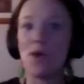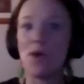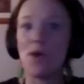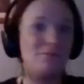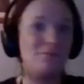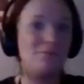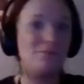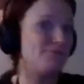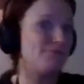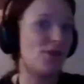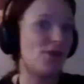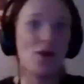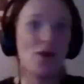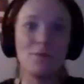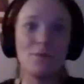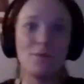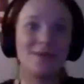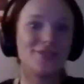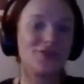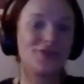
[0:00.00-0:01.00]
No,
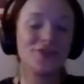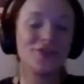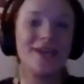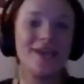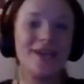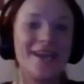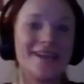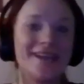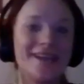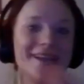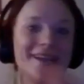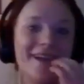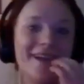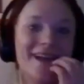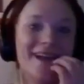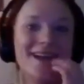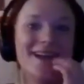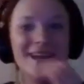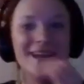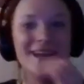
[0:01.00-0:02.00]
nope, it sure ain't.
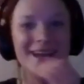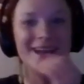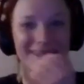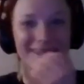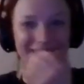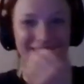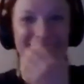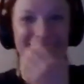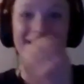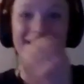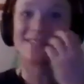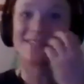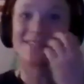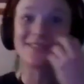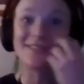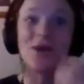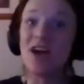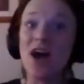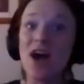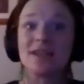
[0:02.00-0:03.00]
And
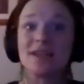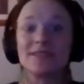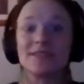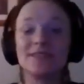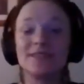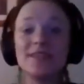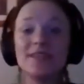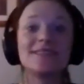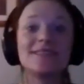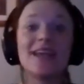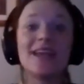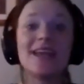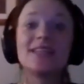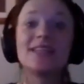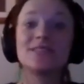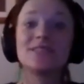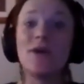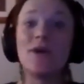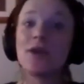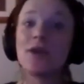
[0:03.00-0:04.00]
it sucks. And
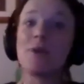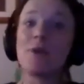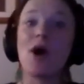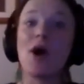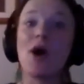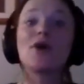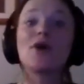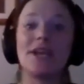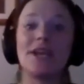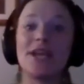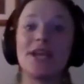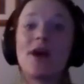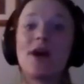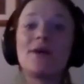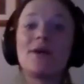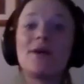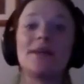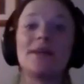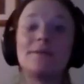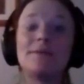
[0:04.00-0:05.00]
it's falling apart right
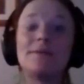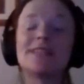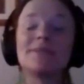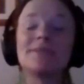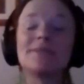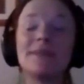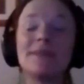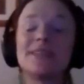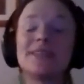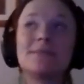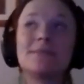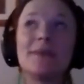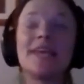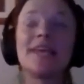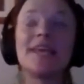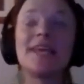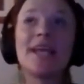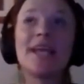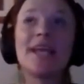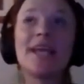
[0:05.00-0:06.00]
now. And it's
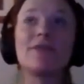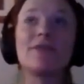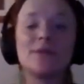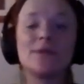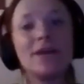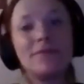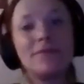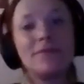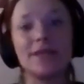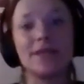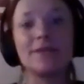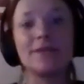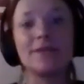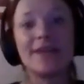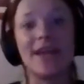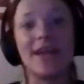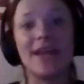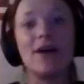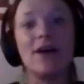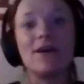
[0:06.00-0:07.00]
making everyone's life a
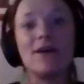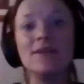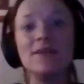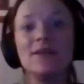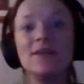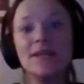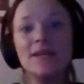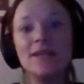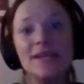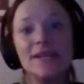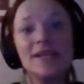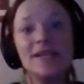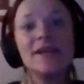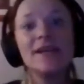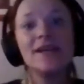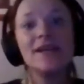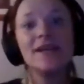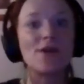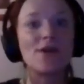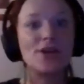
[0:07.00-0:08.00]
living hell.
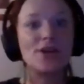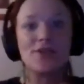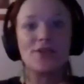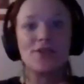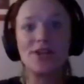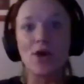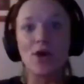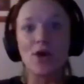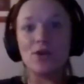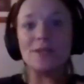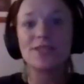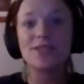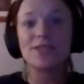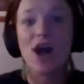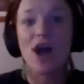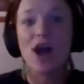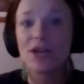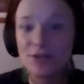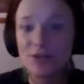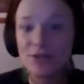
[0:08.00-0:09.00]
Whether you need to go to a
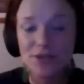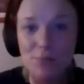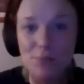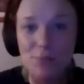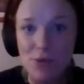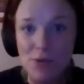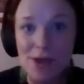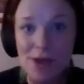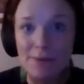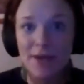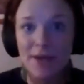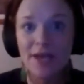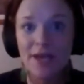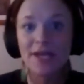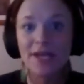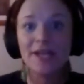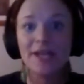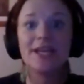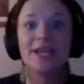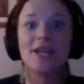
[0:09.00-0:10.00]
doctor's
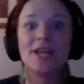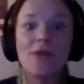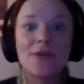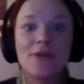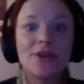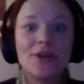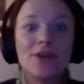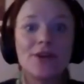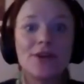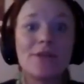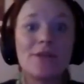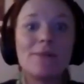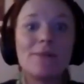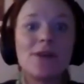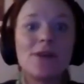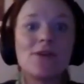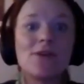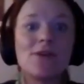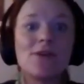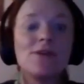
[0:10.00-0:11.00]
appointment, whether you're in the
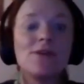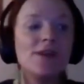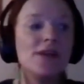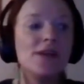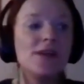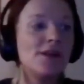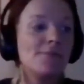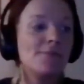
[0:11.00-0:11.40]
middle,